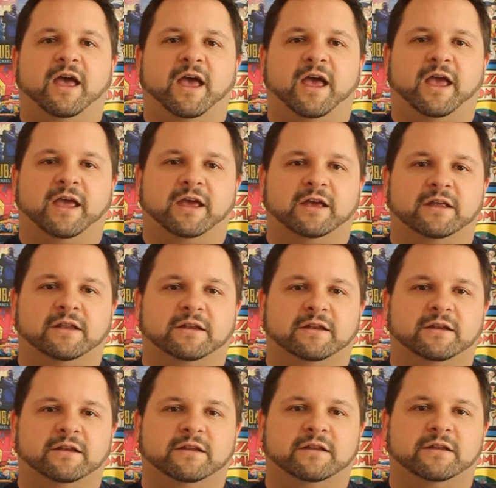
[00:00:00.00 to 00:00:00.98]

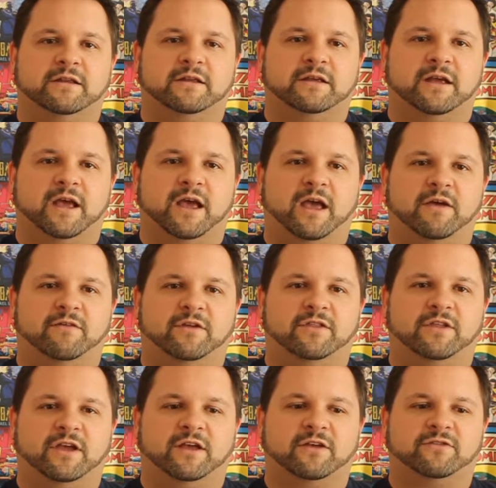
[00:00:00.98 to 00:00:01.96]
and
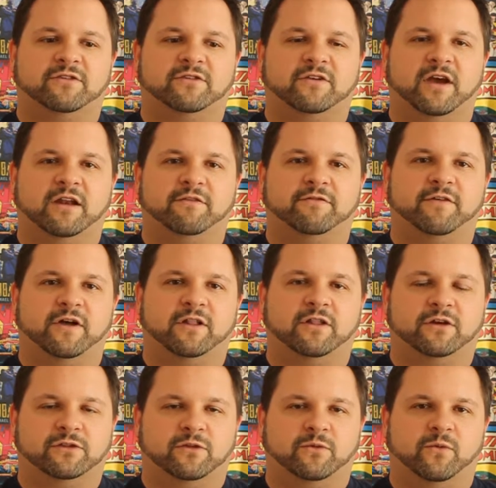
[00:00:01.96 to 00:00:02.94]
everything else just kind of fell
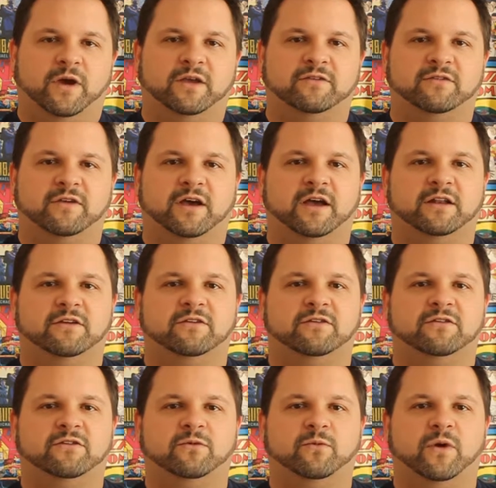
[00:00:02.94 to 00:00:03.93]
on the wayside
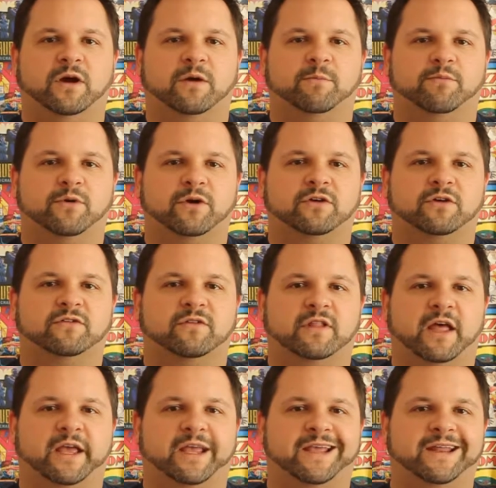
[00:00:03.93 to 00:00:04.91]
to where books
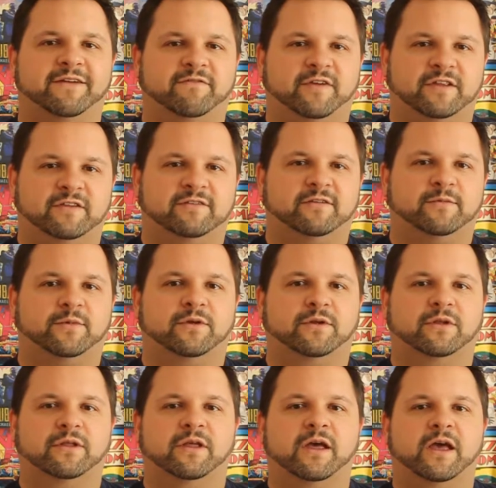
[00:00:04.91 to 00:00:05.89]
like
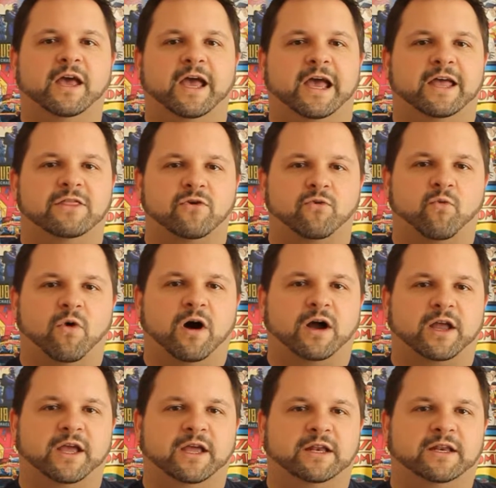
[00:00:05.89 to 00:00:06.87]
Invincible and The
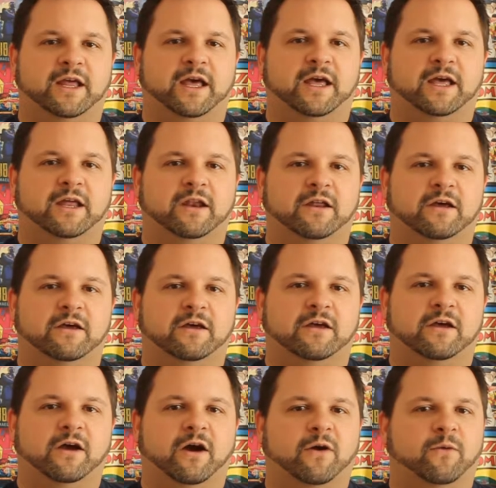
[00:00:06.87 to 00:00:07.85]
Walking Dead
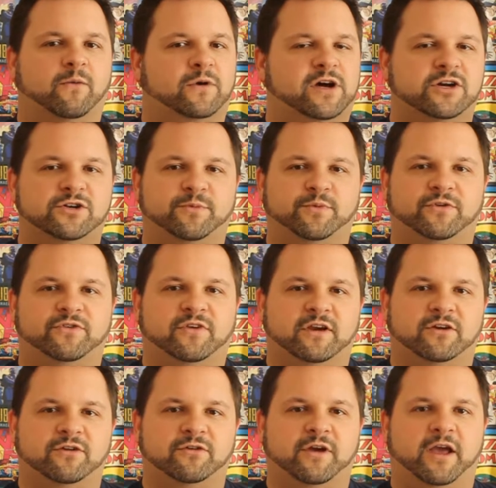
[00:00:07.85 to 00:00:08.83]
are
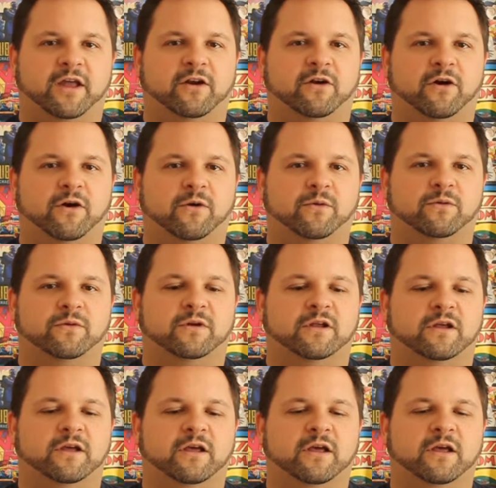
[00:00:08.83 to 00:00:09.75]
100% creator owned.